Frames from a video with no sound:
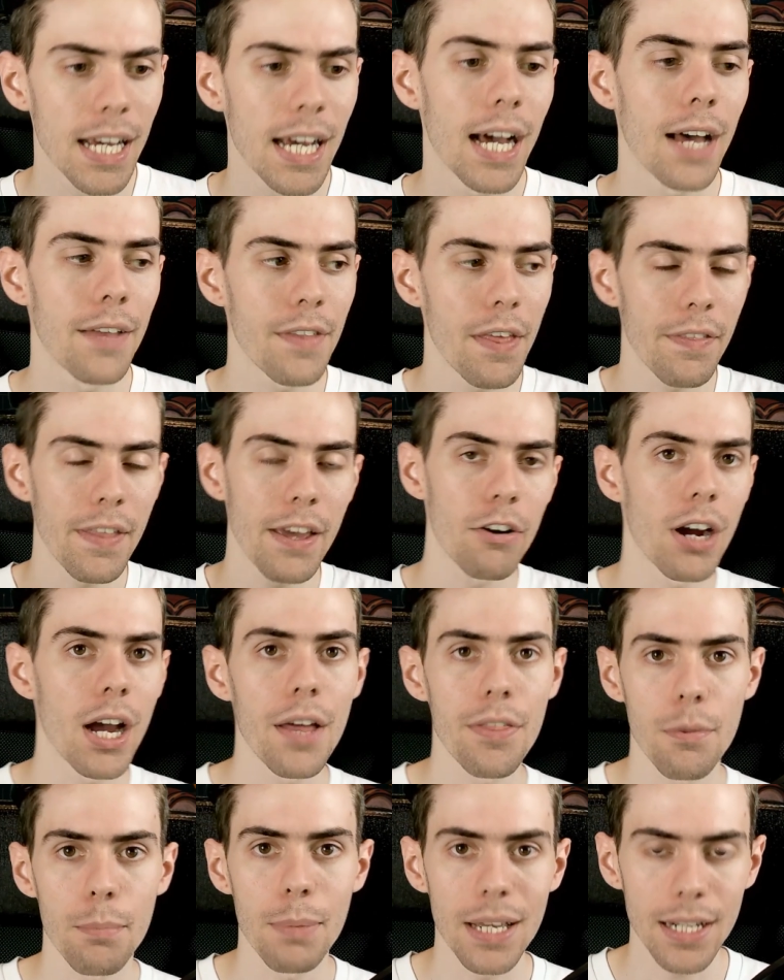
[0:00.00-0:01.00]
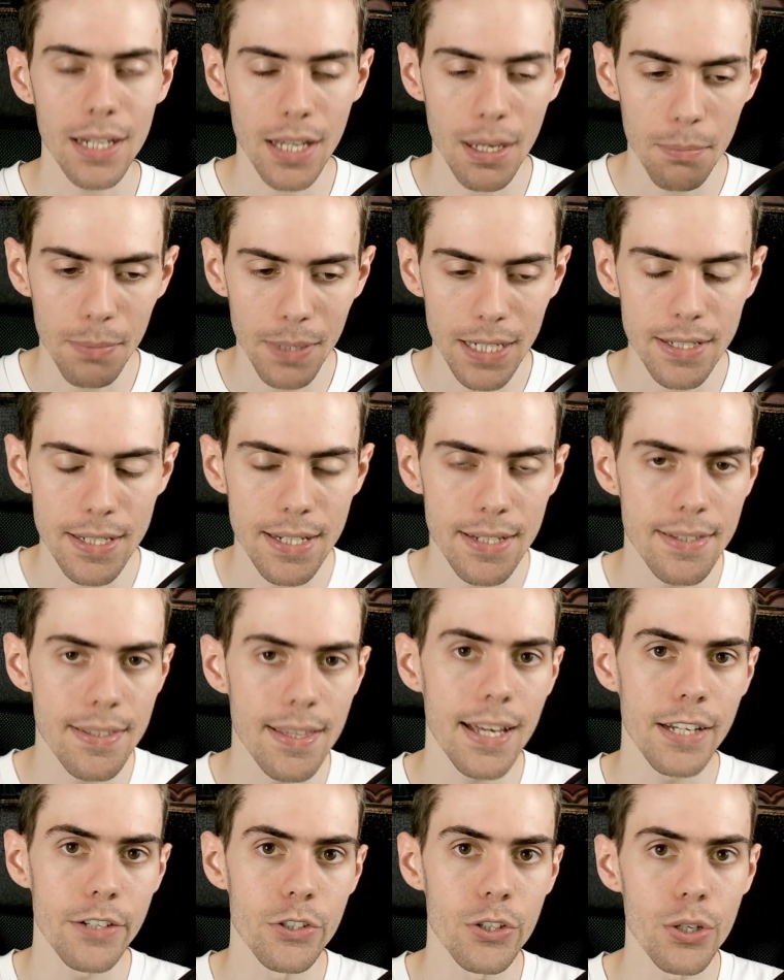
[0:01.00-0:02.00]
And then there are other abilities
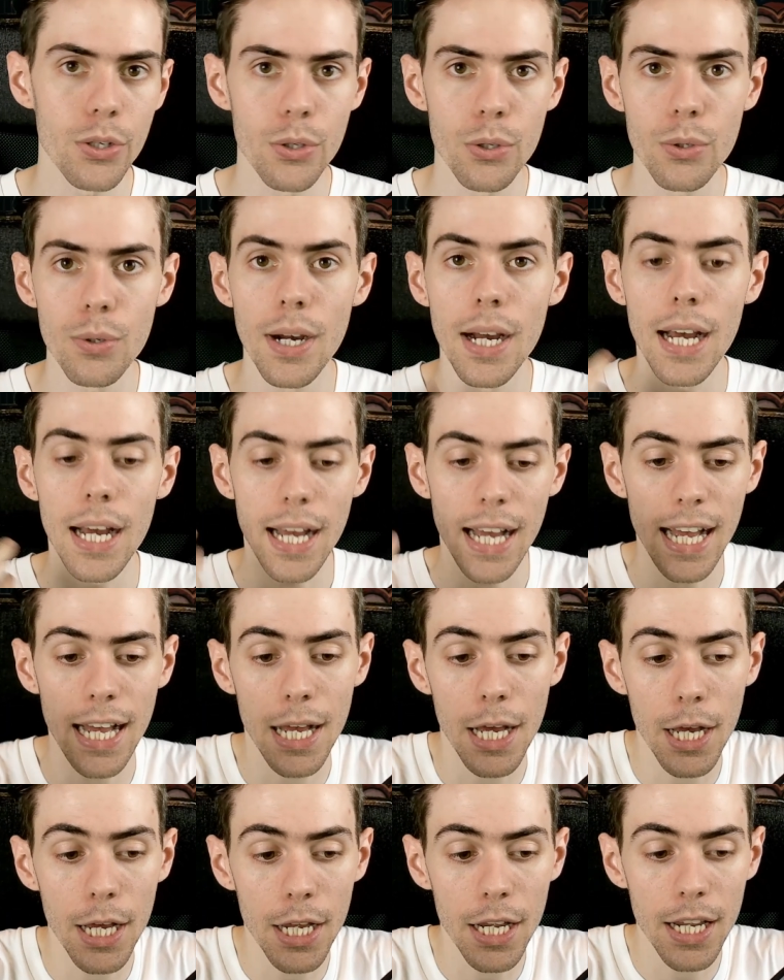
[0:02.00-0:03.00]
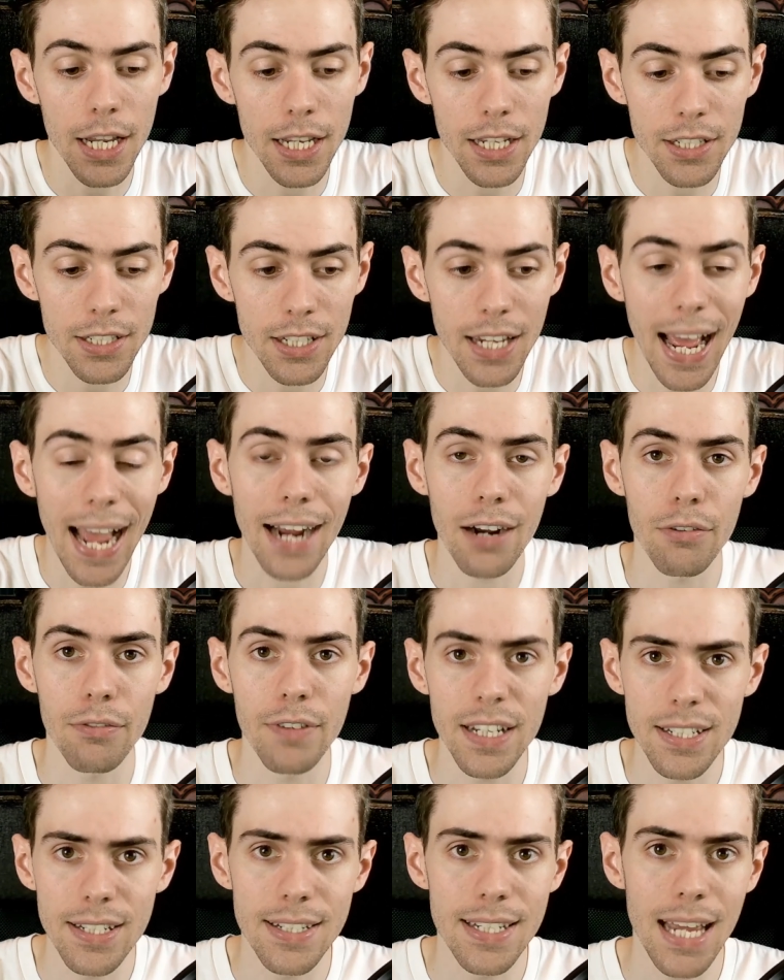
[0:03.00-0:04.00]
that do
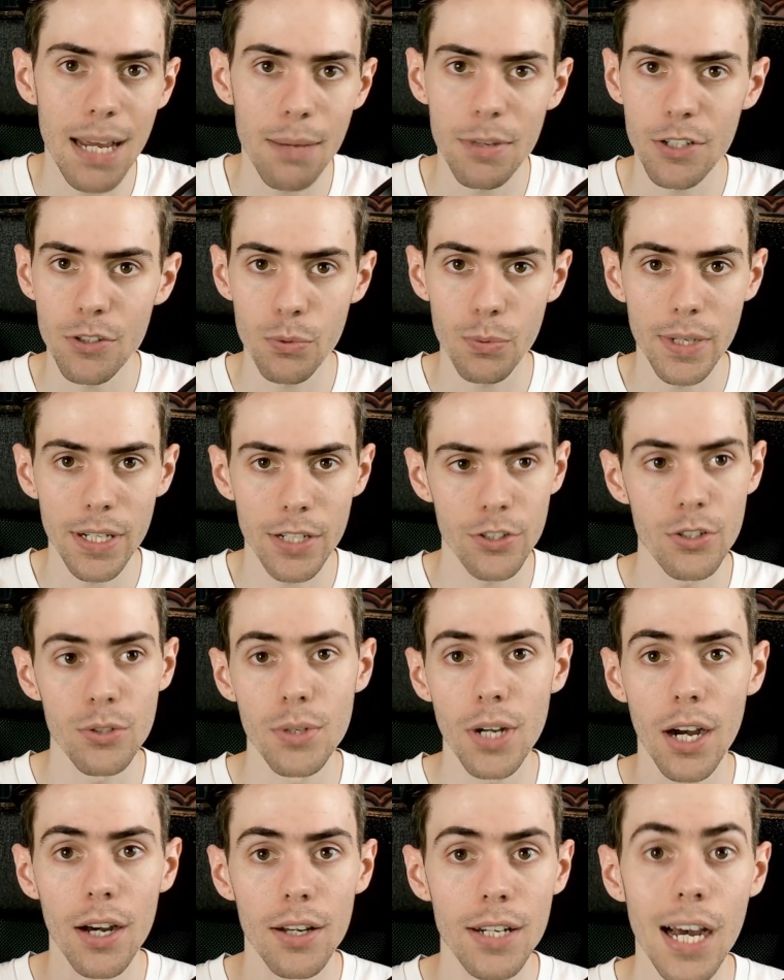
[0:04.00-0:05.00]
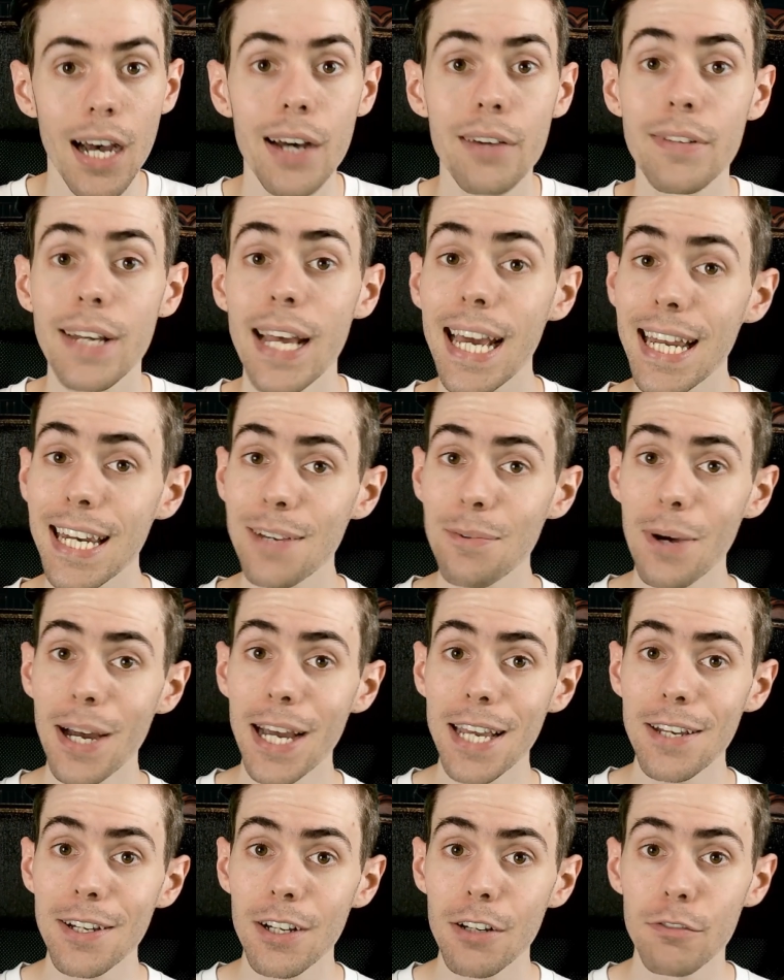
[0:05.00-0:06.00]
aggravated damage, which you can't halve
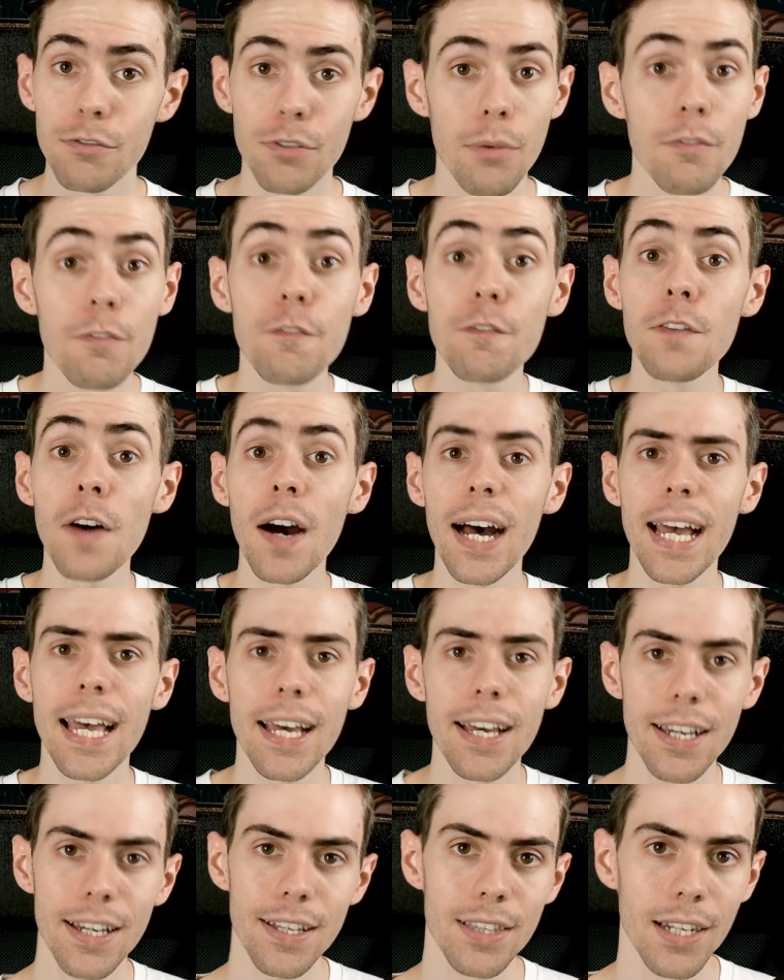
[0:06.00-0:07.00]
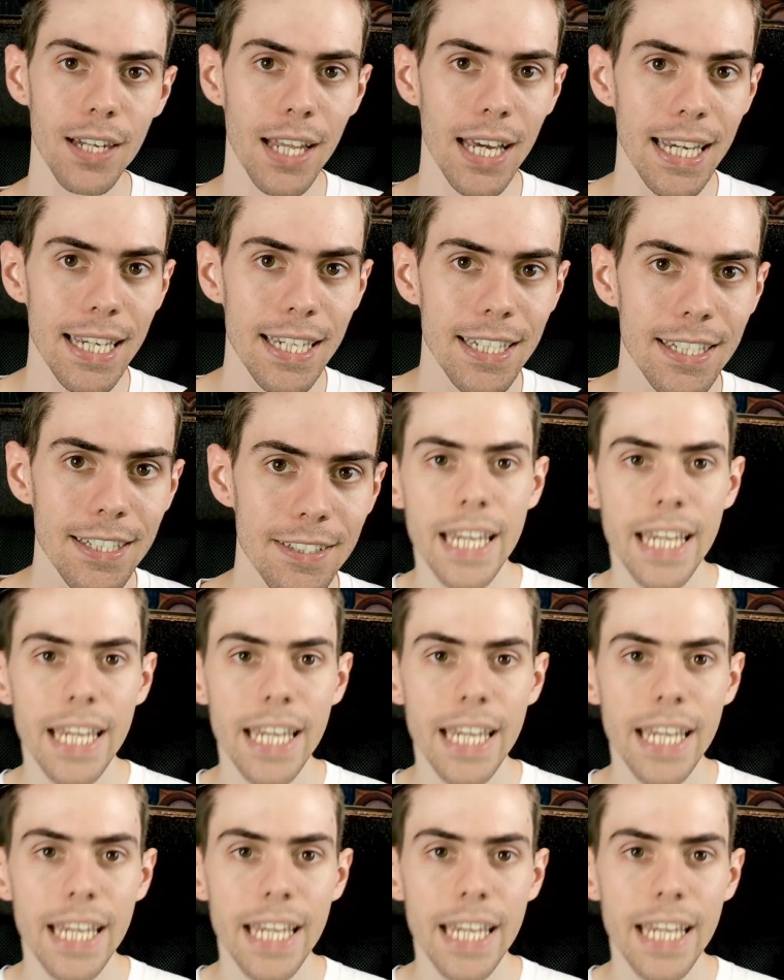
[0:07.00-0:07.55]
anyway, from fire and the like.